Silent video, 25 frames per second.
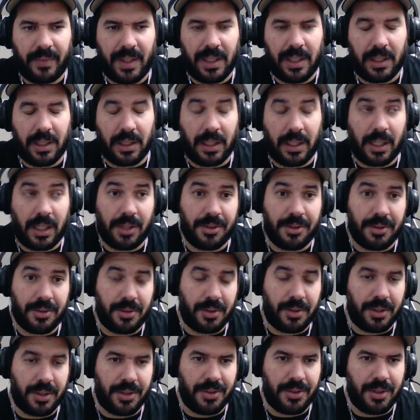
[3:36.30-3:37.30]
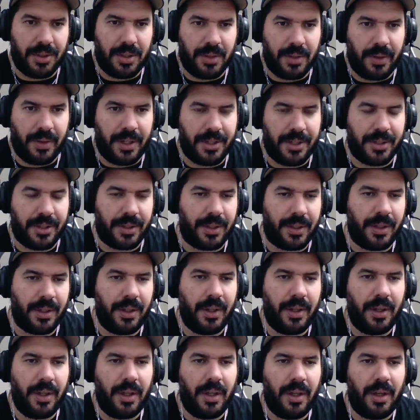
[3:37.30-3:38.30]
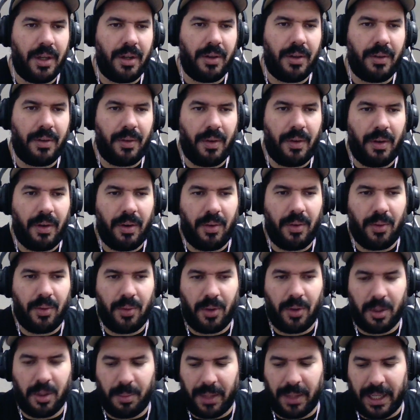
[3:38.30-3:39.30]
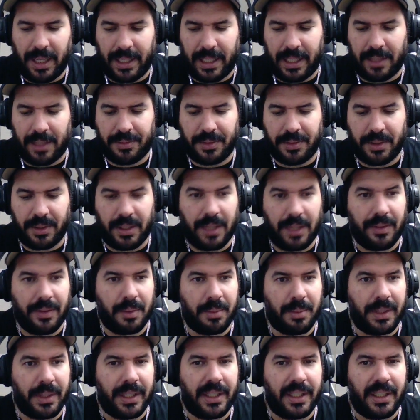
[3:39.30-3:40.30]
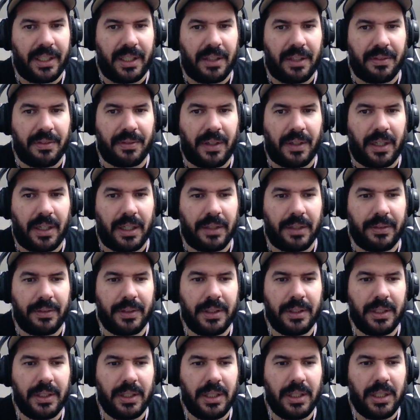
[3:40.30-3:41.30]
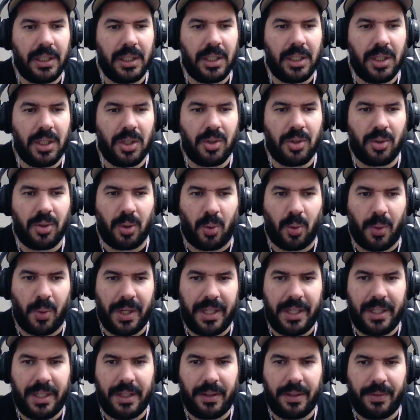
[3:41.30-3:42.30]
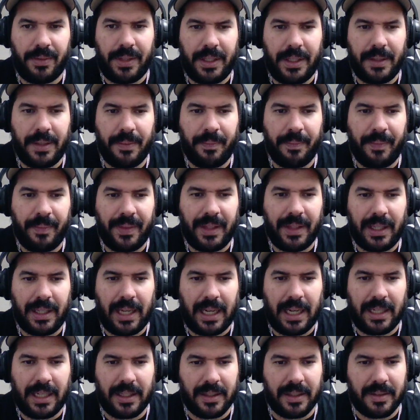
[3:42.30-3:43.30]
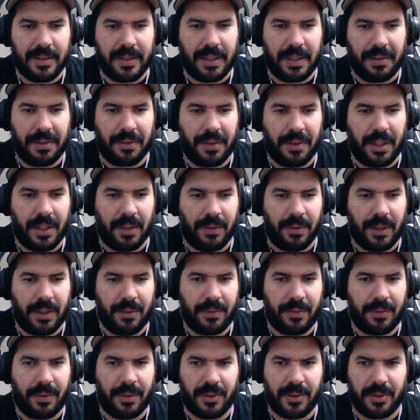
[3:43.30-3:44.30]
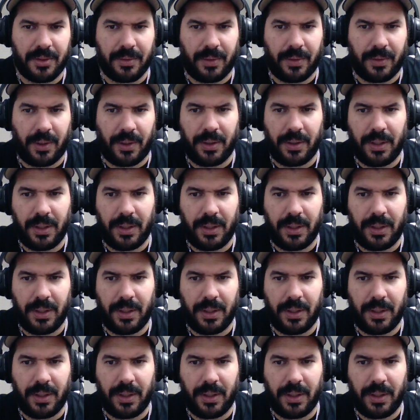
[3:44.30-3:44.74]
logical continuation for black after having played E5. So Queen D3, kind of the same thing, right? First of all,